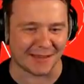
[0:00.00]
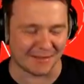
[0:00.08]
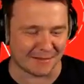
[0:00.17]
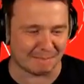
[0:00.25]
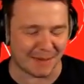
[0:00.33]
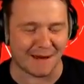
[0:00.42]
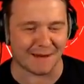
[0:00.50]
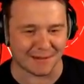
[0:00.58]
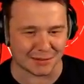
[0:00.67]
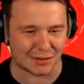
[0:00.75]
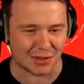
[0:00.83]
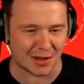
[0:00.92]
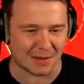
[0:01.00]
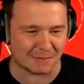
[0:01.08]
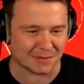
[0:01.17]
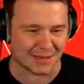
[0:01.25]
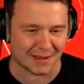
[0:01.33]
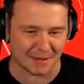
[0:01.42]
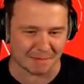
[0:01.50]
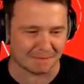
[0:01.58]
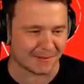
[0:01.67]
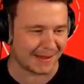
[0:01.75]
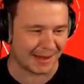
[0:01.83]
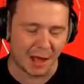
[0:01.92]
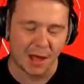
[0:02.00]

and the bar is 30% complete.